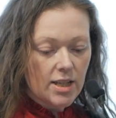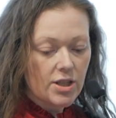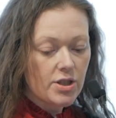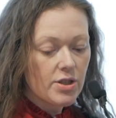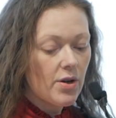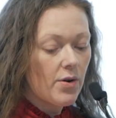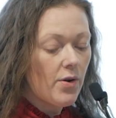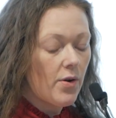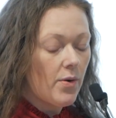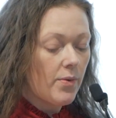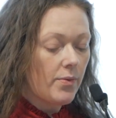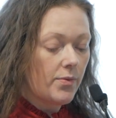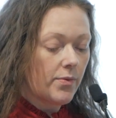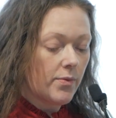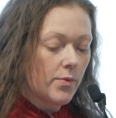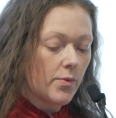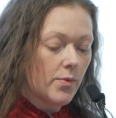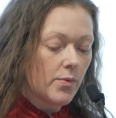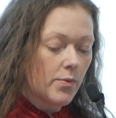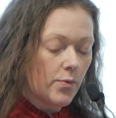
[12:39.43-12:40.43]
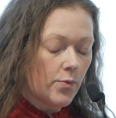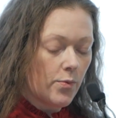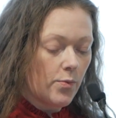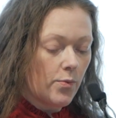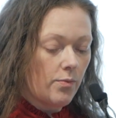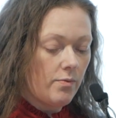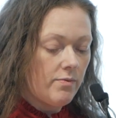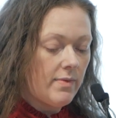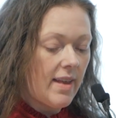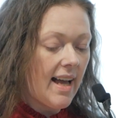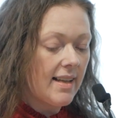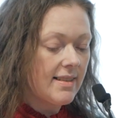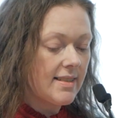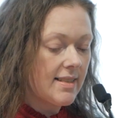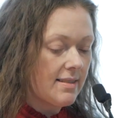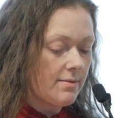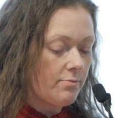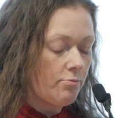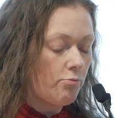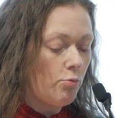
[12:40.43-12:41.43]
And so
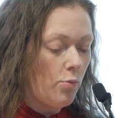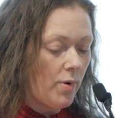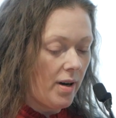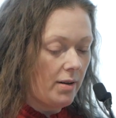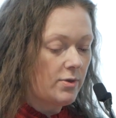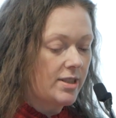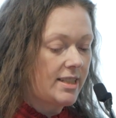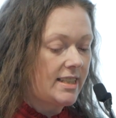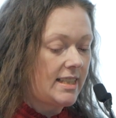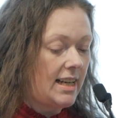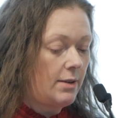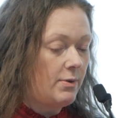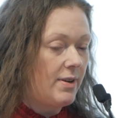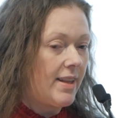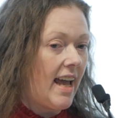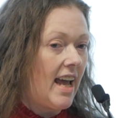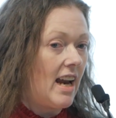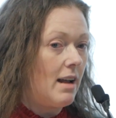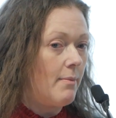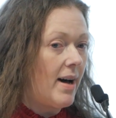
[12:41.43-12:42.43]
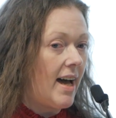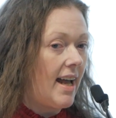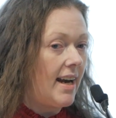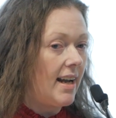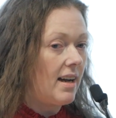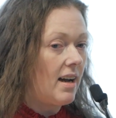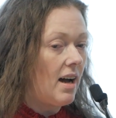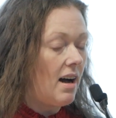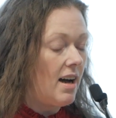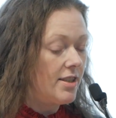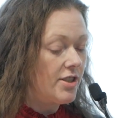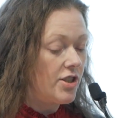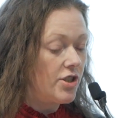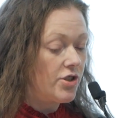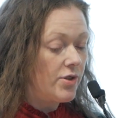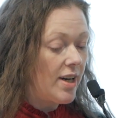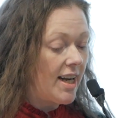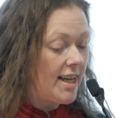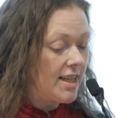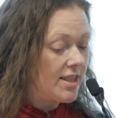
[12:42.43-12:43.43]
that's what we're seeing with antibiotic
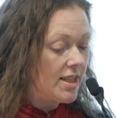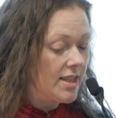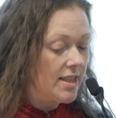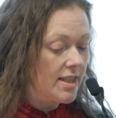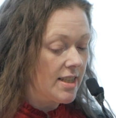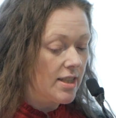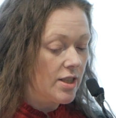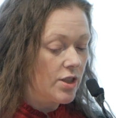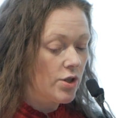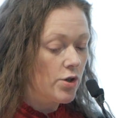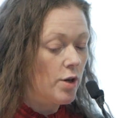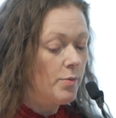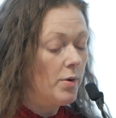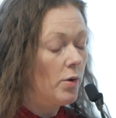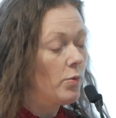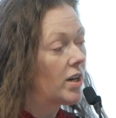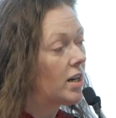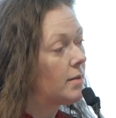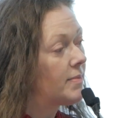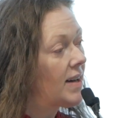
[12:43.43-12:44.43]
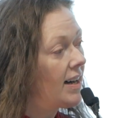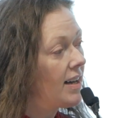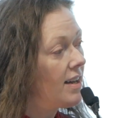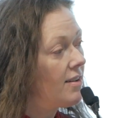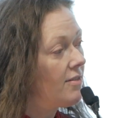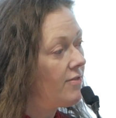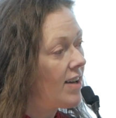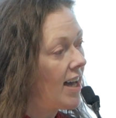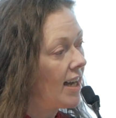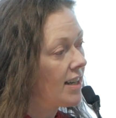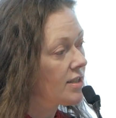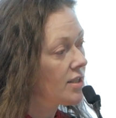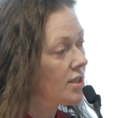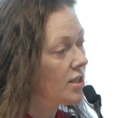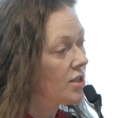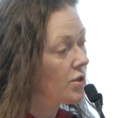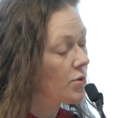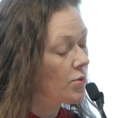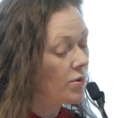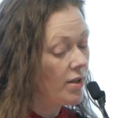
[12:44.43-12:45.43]
concentrations in the soil, but what about effects
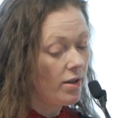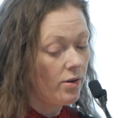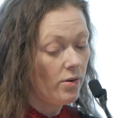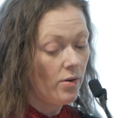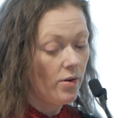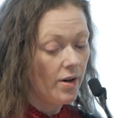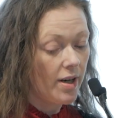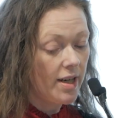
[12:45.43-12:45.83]
to soil